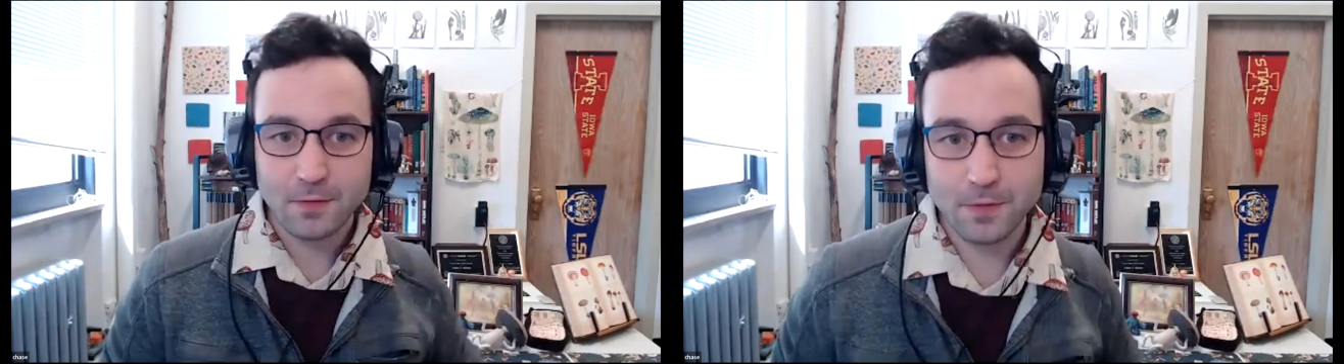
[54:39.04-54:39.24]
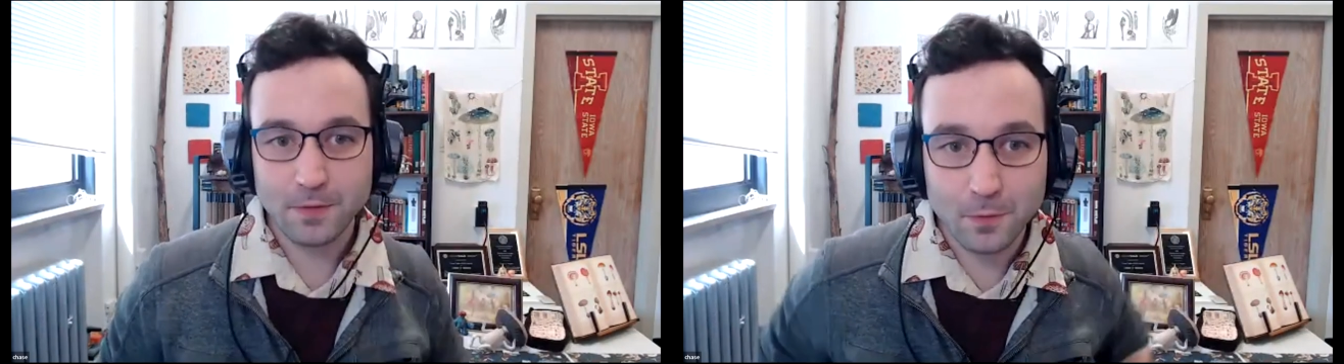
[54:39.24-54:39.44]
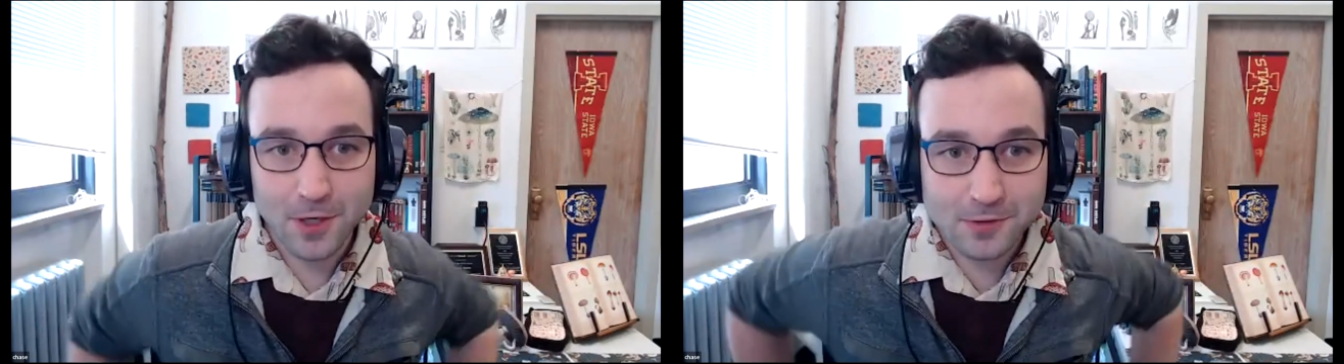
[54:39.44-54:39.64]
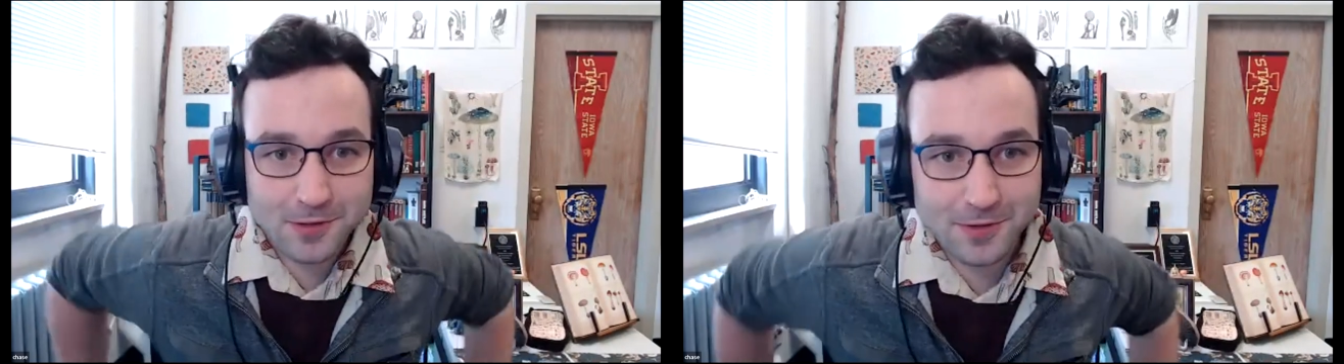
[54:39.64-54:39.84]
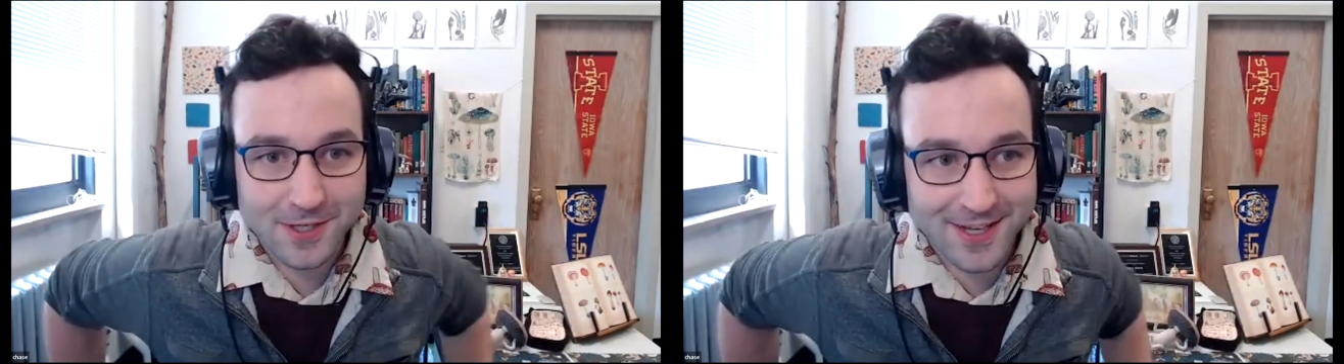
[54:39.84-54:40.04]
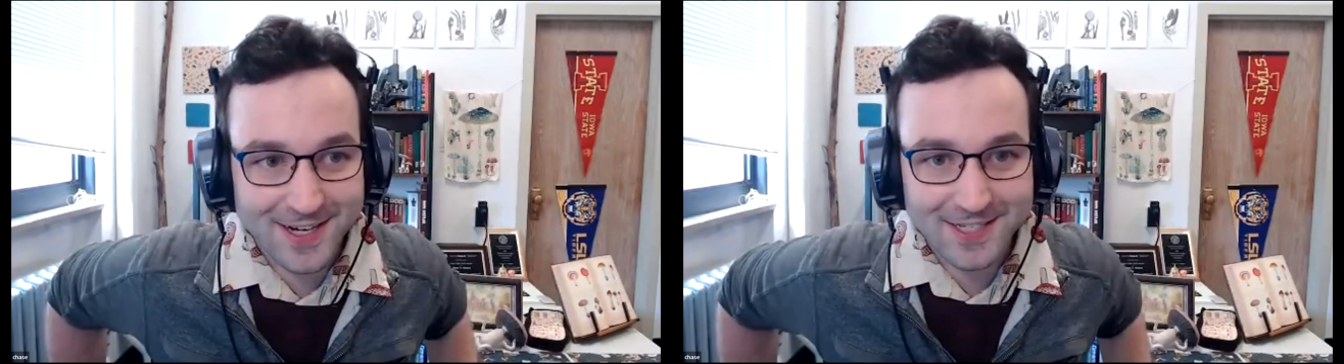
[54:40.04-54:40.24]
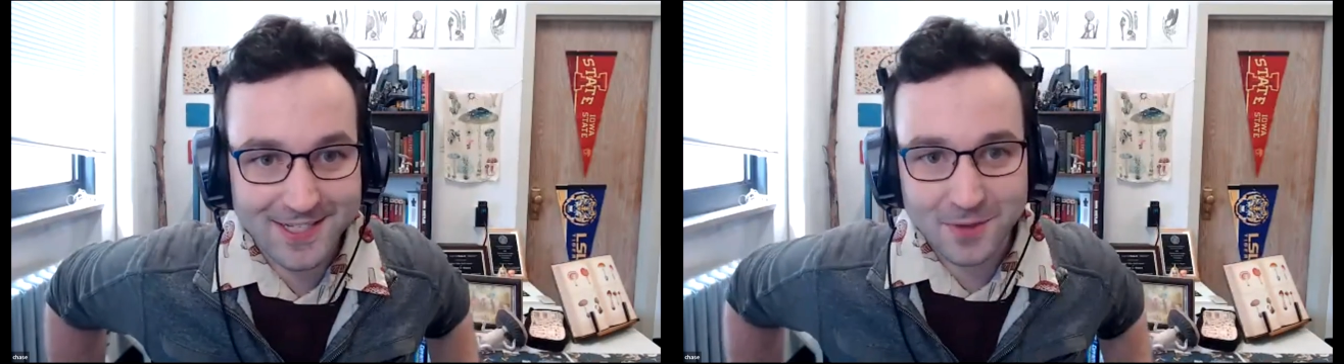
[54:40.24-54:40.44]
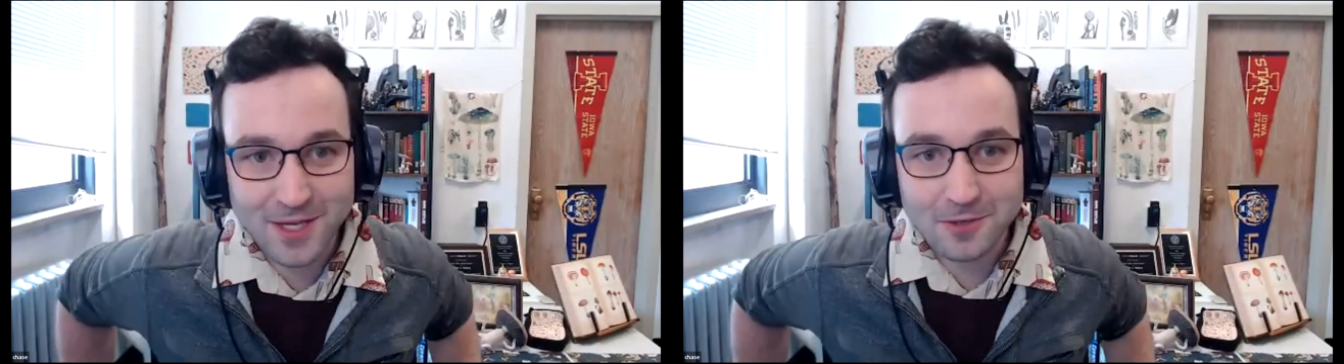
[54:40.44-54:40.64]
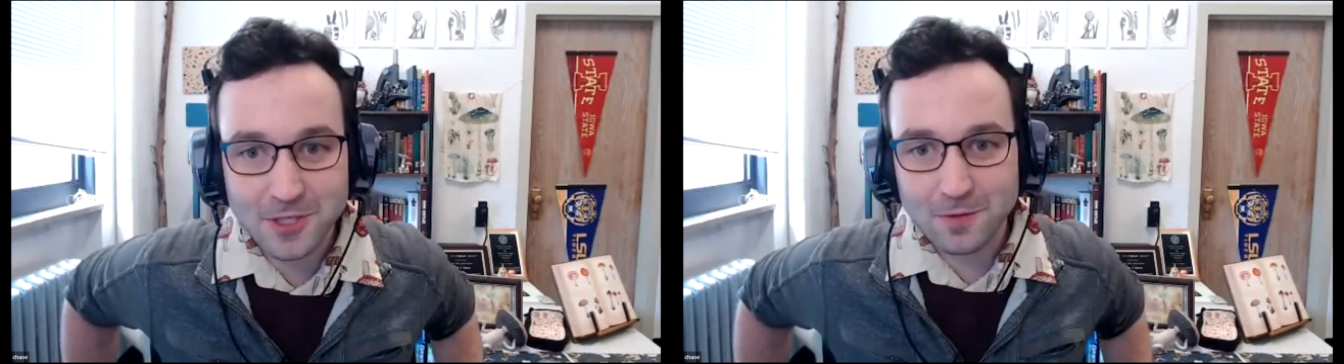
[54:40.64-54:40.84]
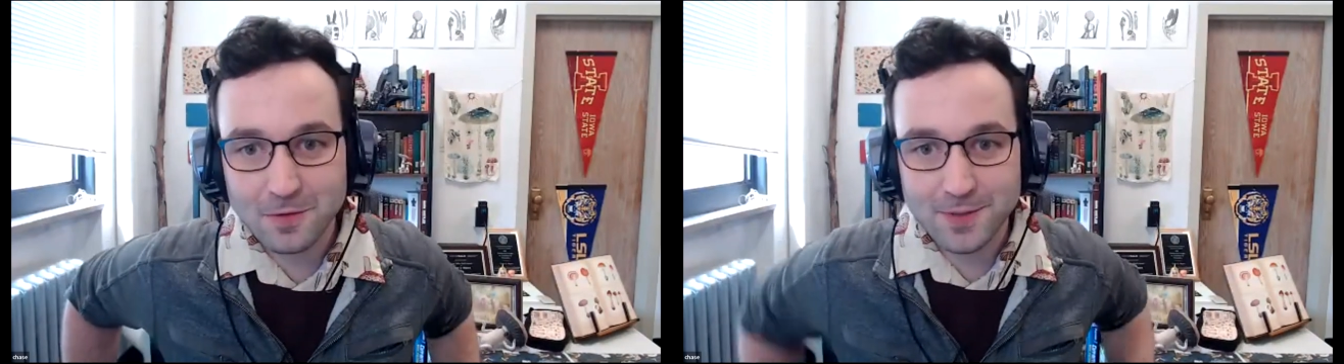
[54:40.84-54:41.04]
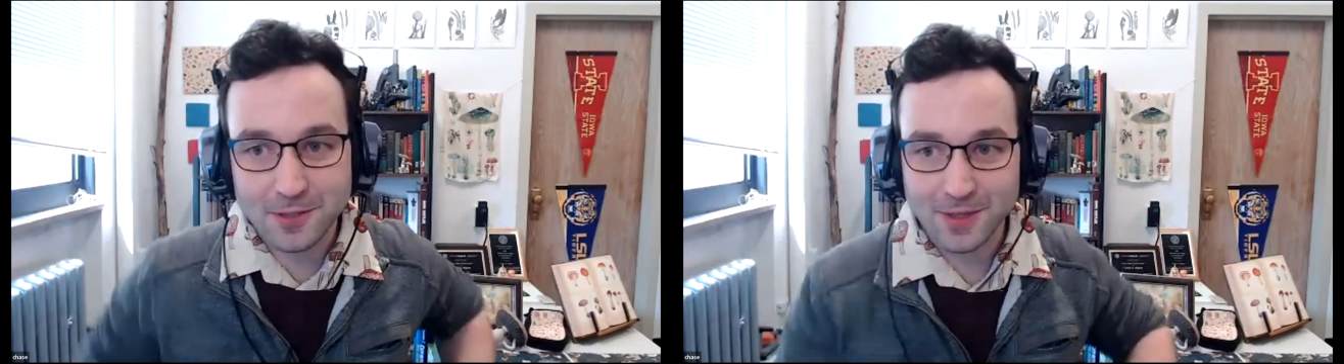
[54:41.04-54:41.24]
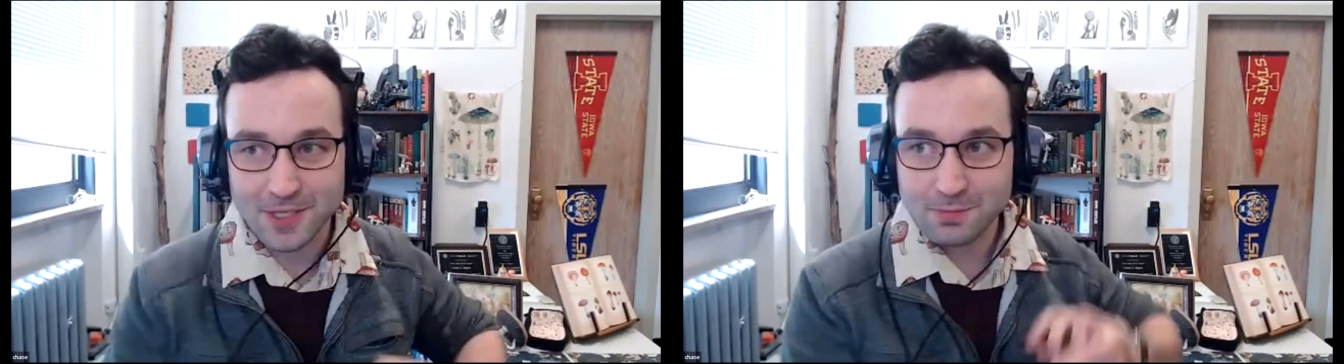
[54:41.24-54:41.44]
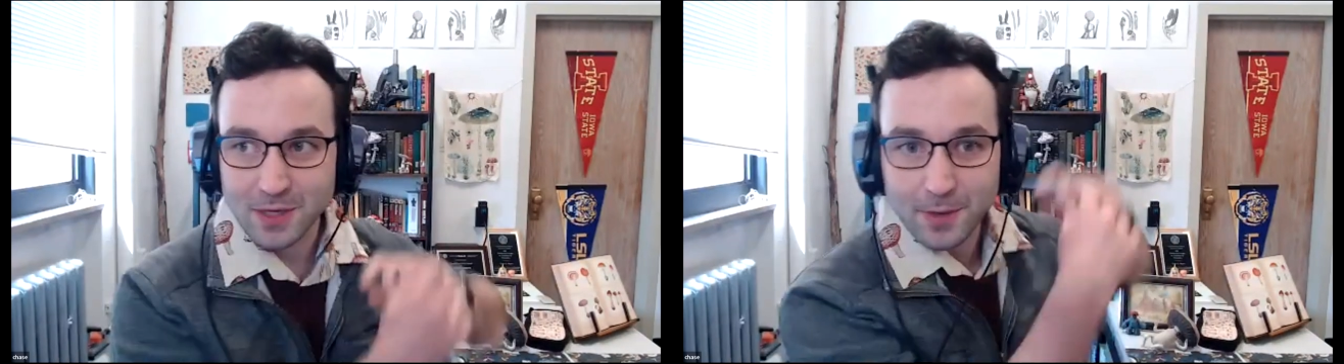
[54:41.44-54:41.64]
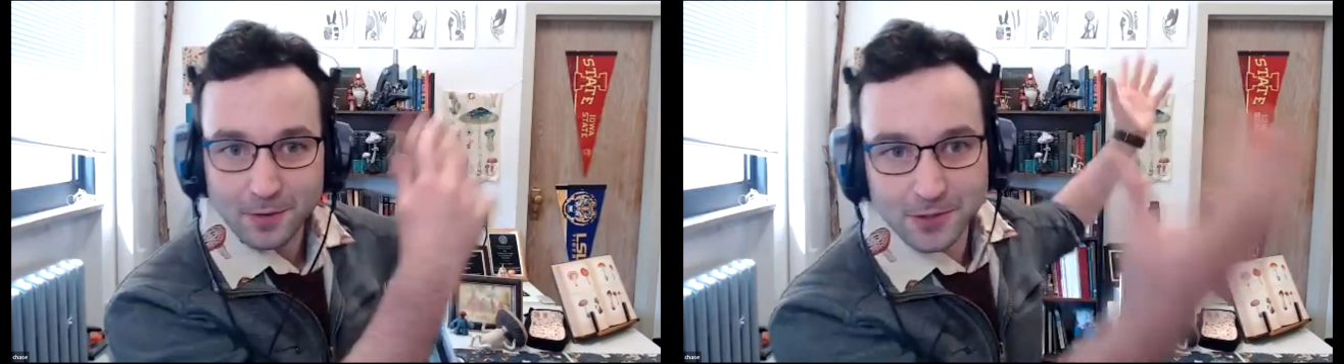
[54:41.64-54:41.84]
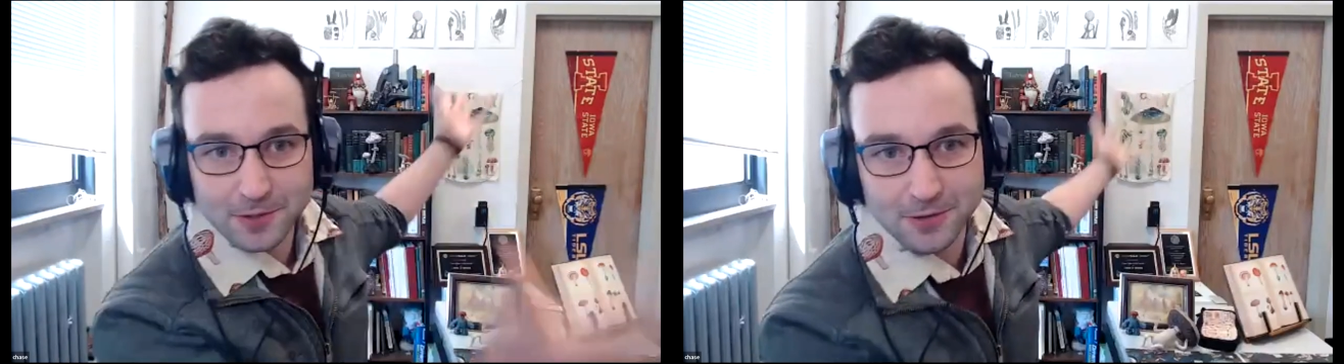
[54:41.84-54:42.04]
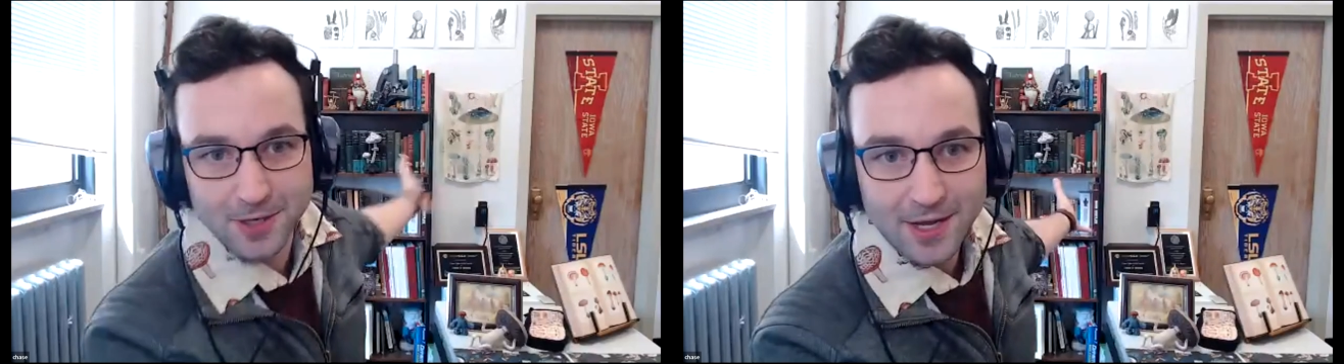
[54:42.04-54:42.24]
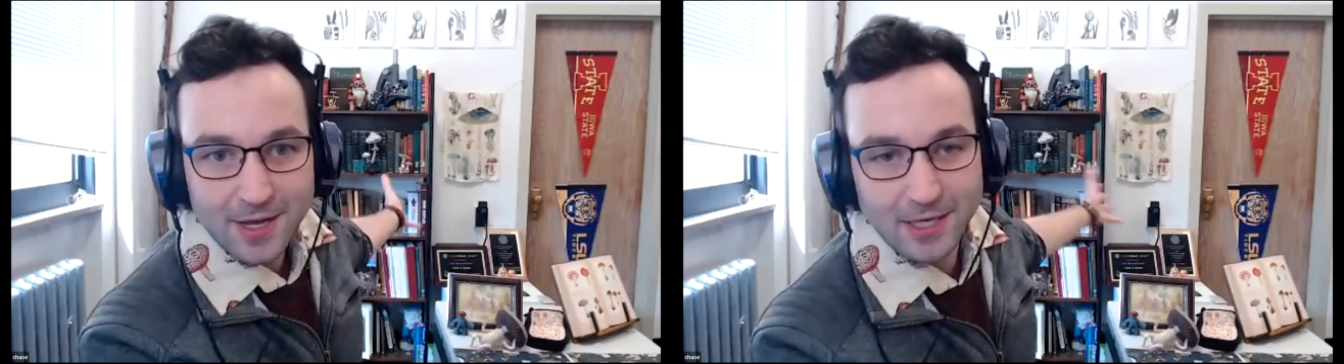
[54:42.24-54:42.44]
for the 400 student class when they usually would have been doing this big poster